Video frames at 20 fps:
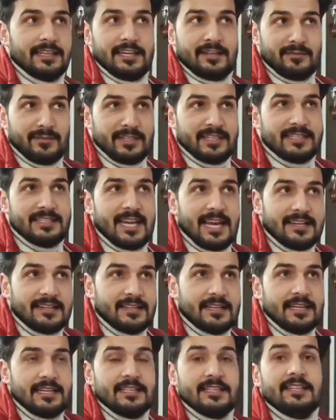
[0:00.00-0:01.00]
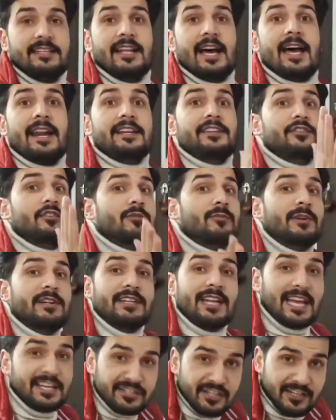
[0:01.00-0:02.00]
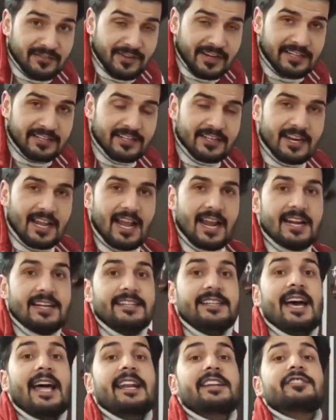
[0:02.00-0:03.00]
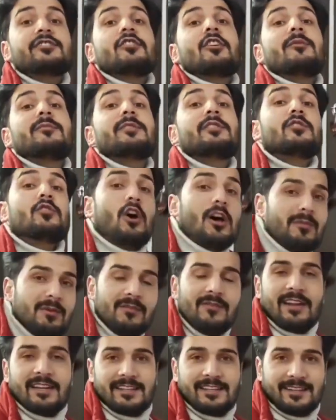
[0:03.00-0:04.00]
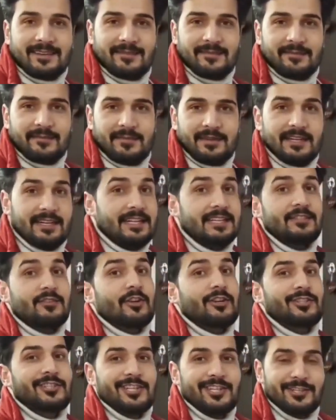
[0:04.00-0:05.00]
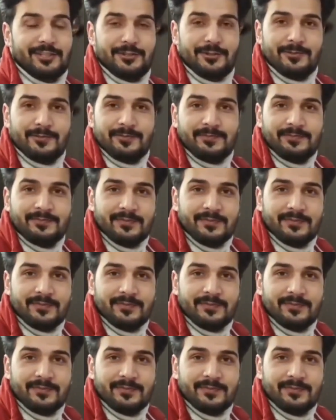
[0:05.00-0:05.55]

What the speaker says: It means that the direction of the tangent vector and direction of the normal vector, it does not change.